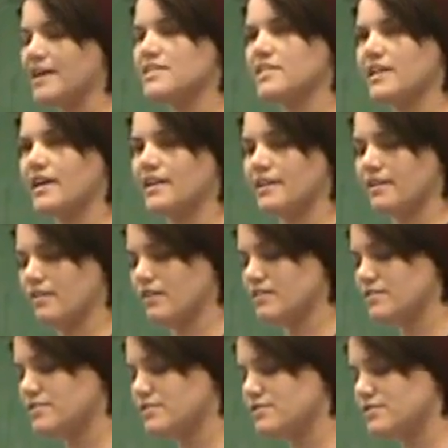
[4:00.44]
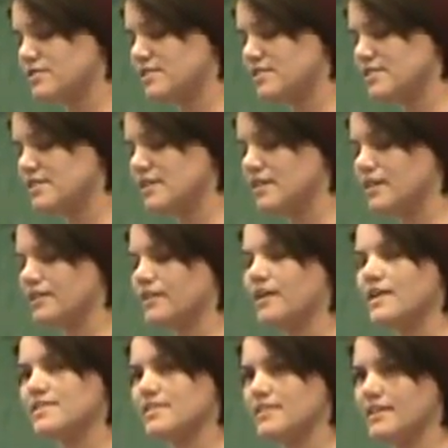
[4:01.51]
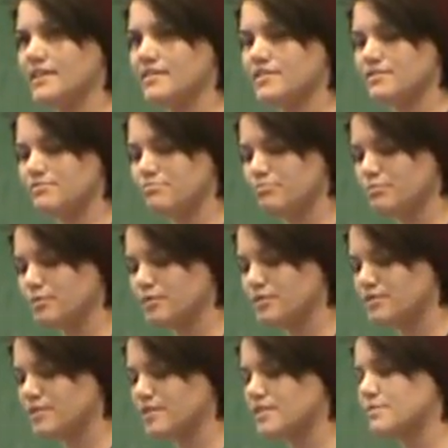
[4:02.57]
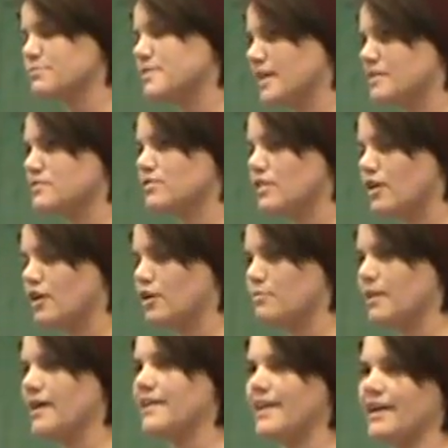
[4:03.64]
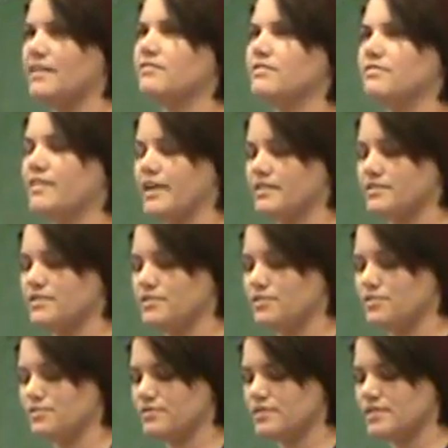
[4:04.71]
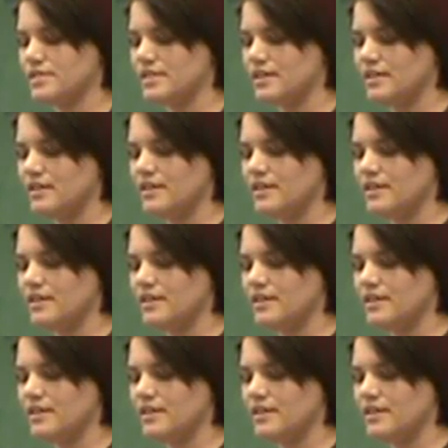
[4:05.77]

educating all students across the nation produces substantial harm and negative effects to students.